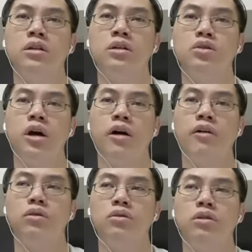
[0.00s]
you have
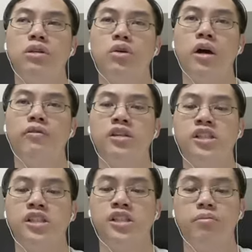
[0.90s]
you need to have the
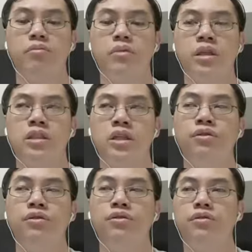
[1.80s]
ship itself
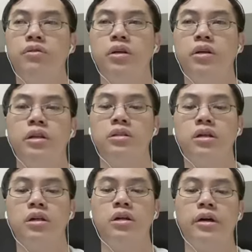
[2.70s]
in its
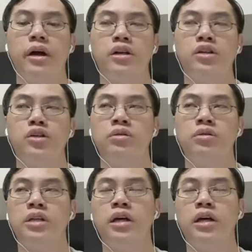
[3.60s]
uh, actual size.